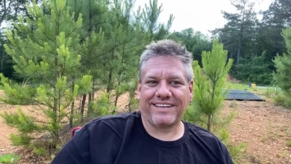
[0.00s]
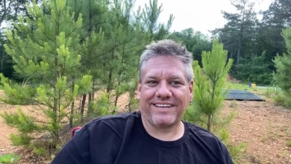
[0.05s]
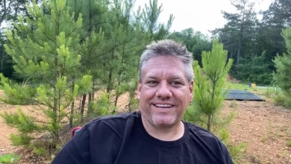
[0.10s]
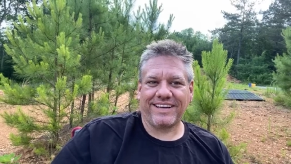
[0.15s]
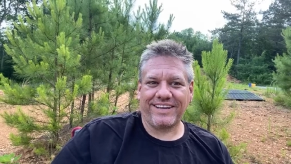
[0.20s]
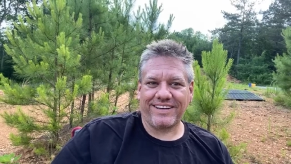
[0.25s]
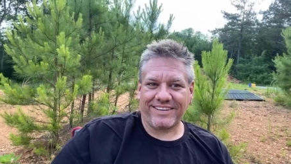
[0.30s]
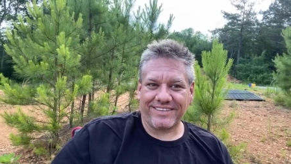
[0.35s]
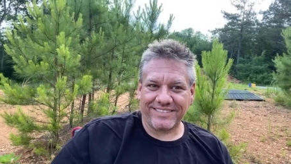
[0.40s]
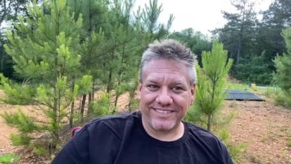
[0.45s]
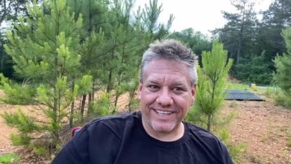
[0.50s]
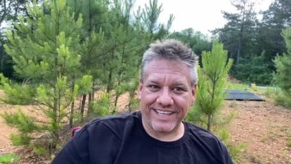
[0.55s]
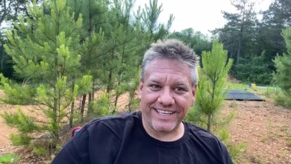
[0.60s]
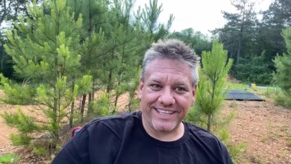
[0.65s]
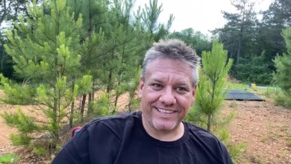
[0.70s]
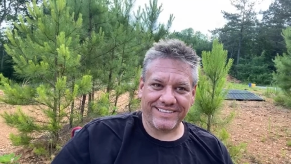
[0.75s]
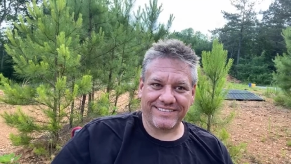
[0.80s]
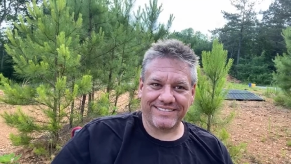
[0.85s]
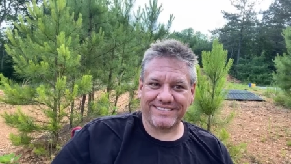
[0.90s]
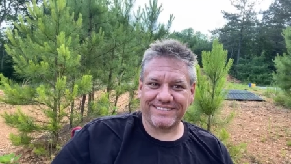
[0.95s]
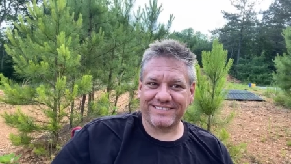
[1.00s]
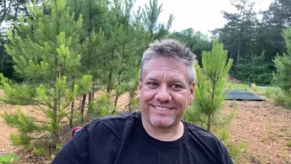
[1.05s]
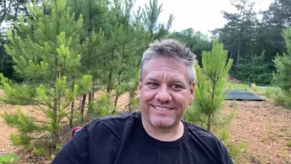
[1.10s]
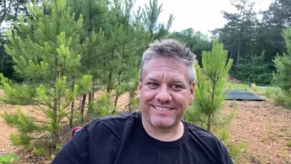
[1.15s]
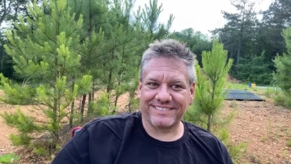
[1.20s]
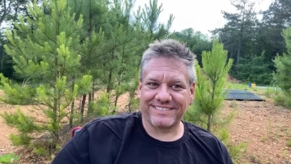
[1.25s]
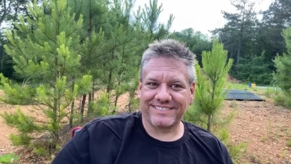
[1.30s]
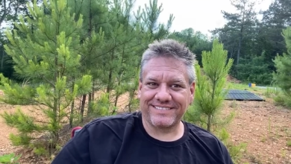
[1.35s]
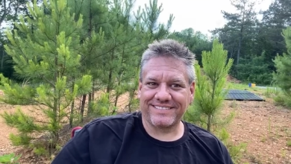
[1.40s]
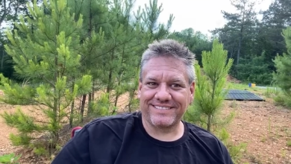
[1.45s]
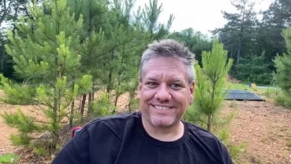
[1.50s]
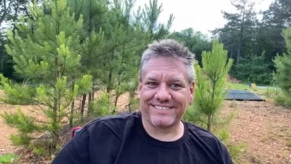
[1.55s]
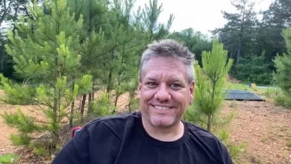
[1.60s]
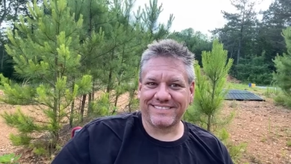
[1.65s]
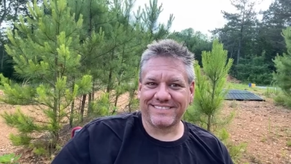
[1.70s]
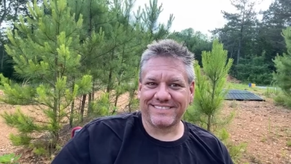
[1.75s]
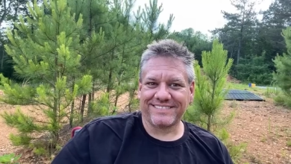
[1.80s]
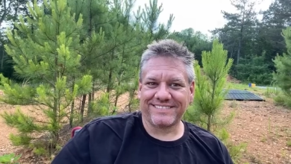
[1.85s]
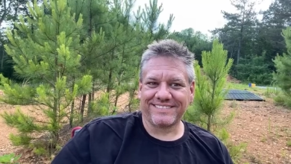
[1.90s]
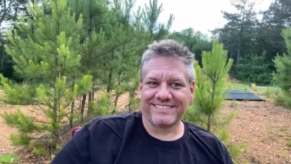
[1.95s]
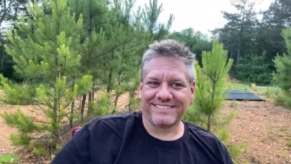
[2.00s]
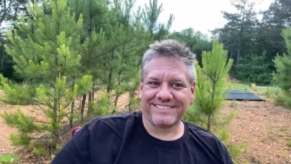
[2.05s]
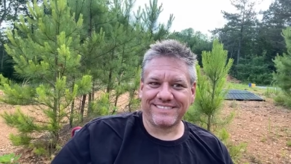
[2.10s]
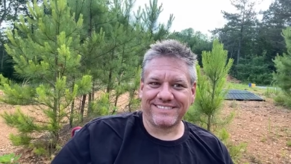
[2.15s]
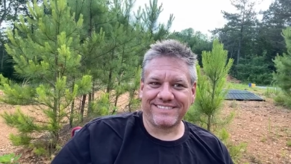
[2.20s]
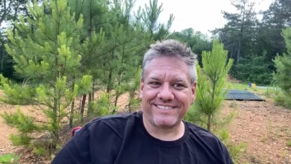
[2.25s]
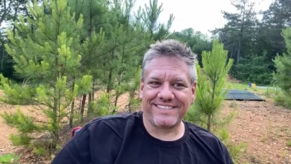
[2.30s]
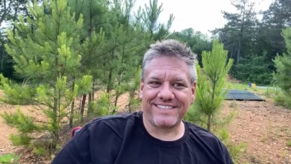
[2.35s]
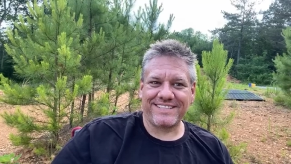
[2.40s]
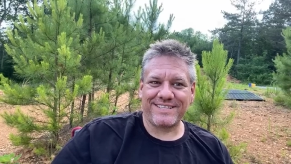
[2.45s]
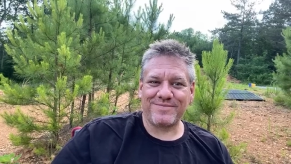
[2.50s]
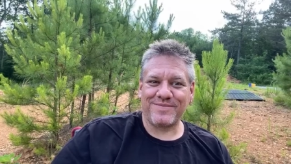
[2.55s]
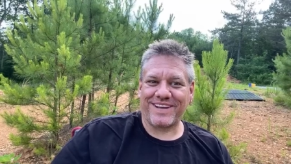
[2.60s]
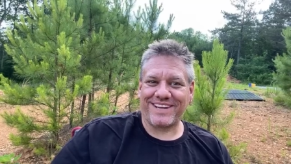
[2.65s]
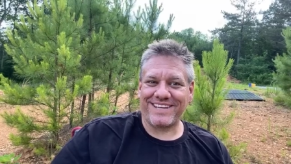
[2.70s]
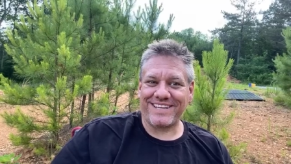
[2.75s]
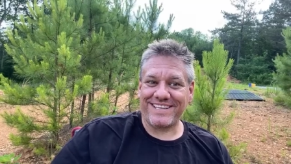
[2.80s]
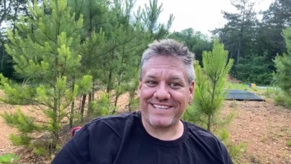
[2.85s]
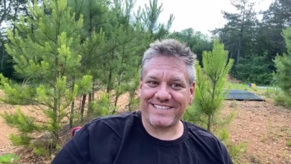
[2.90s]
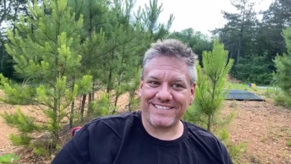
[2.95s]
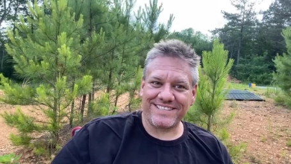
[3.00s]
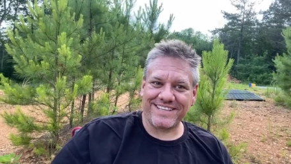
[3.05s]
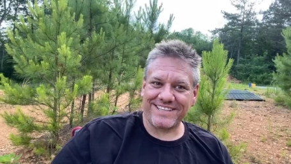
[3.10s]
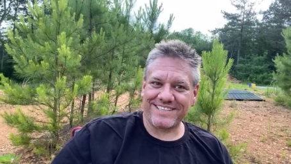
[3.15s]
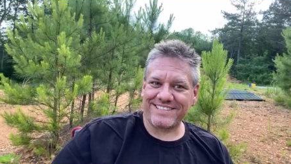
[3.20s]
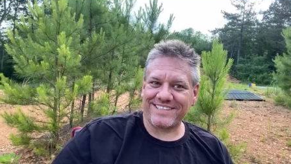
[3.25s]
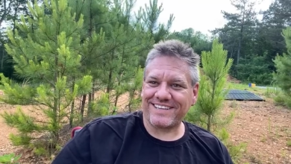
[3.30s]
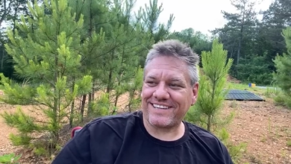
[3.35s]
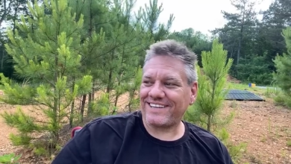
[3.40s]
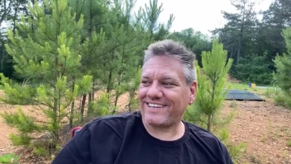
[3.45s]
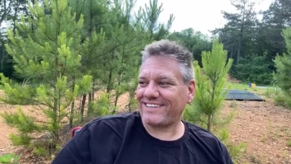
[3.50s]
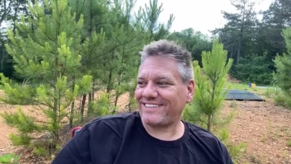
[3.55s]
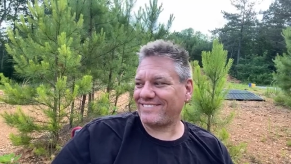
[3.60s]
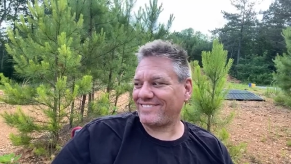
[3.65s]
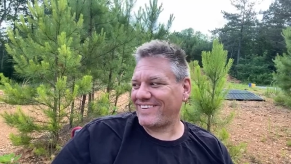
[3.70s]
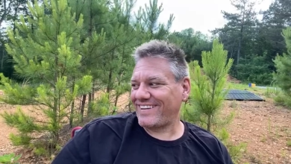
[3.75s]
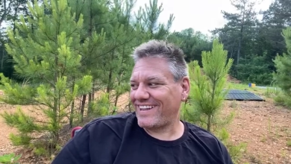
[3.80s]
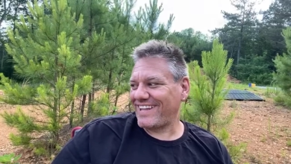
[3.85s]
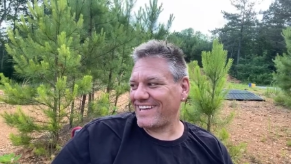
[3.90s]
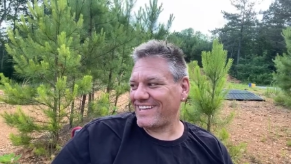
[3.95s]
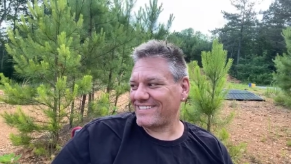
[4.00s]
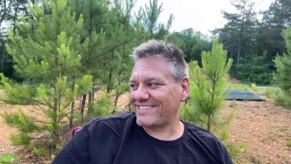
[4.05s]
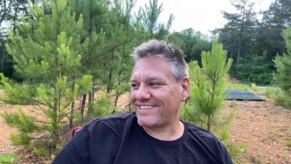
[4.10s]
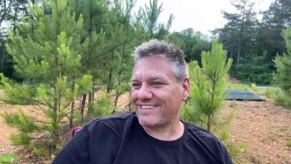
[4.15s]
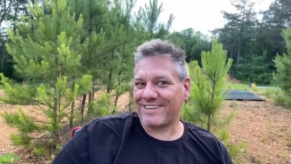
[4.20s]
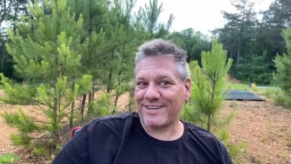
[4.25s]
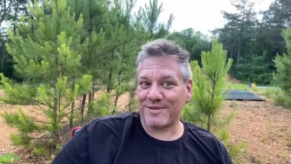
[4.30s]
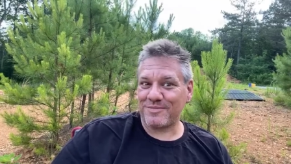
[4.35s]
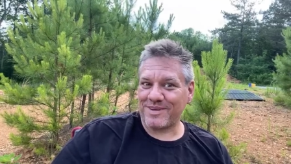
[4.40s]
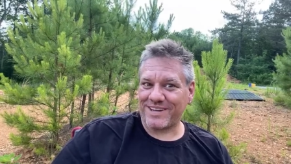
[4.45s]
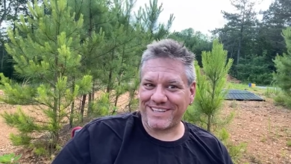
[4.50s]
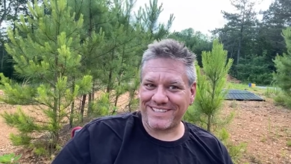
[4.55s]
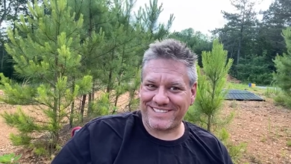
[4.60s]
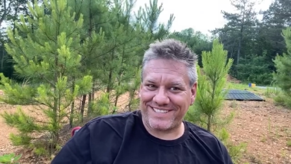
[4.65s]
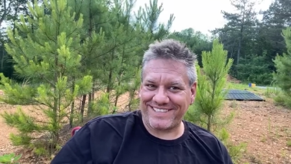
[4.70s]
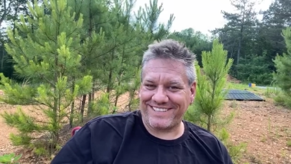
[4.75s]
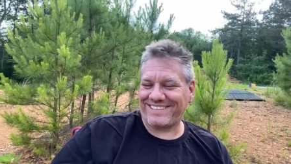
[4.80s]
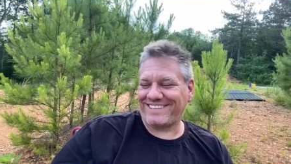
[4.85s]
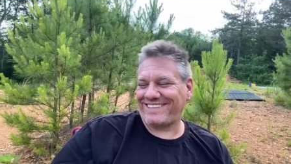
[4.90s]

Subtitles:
Oh, thank you. Did you see my knees yesterday? My legs under the bus?